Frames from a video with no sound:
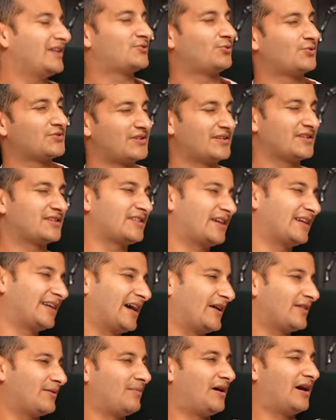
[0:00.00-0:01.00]
But it's also understanding
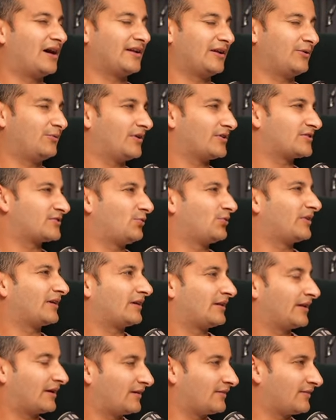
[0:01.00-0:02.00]
how the marketing works, all the
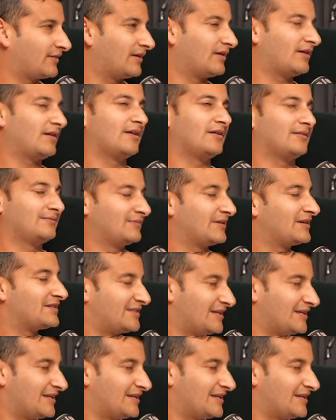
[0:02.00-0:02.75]
click, the yeah.